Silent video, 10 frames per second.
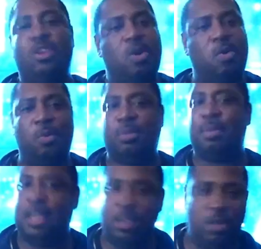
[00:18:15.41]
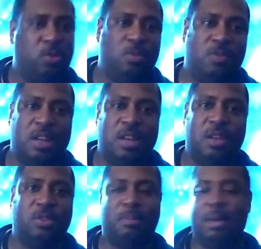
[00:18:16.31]
no one was making YouTube
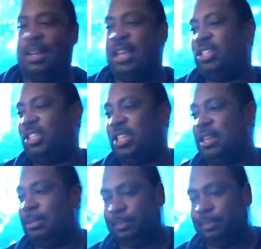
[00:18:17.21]
videos about that shit.